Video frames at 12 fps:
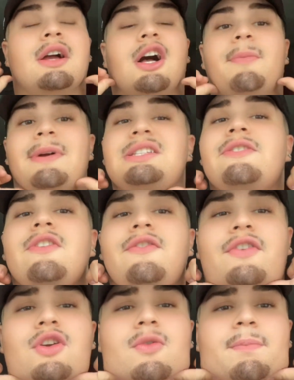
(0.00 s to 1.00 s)
I still have a
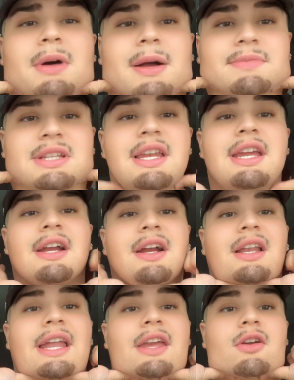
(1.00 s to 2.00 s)
few bumps in
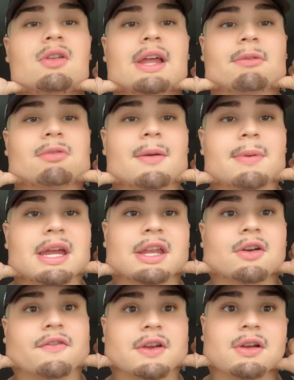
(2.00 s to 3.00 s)
here, like you'll like rub it and
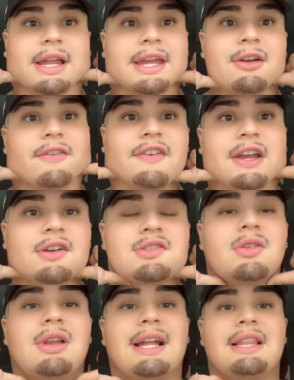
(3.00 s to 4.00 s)
you'll feel like your fingers
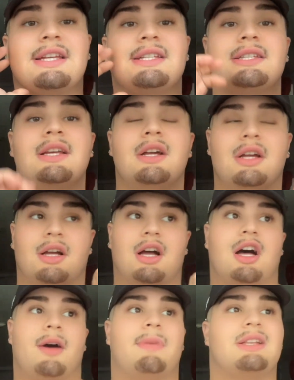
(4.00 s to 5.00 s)
will go like this.
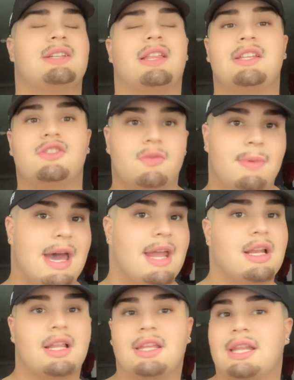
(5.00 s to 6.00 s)
But it's nothing too
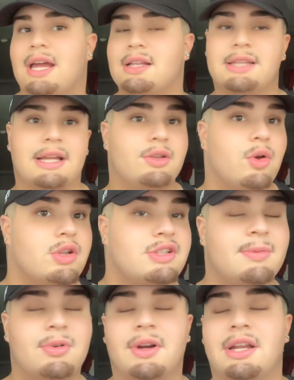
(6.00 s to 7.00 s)
bad, nothing that's like
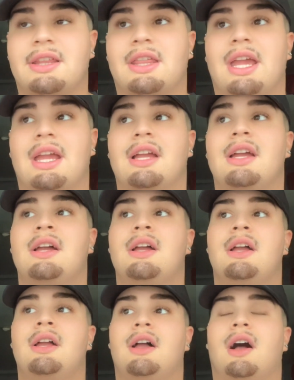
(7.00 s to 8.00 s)
noticeable or anything.
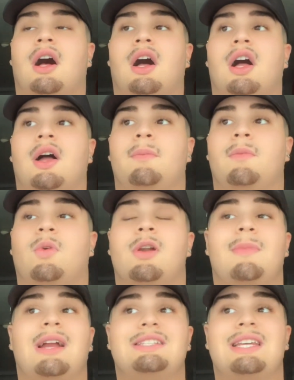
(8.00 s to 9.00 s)
One
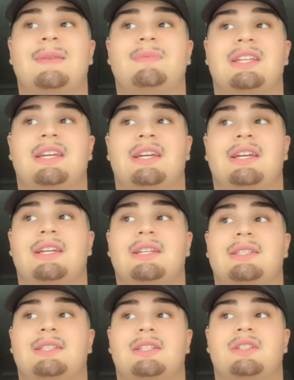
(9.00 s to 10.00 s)
of my tips
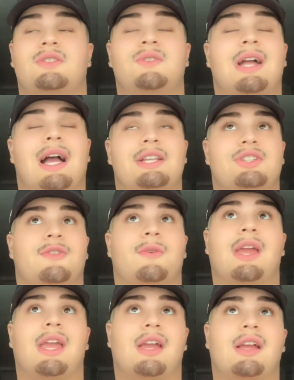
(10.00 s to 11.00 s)
is do not
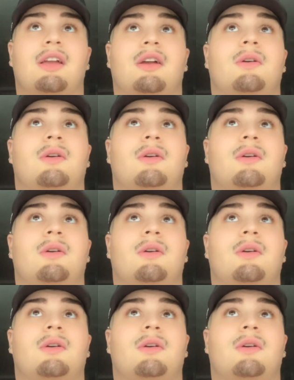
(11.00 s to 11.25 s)
drink.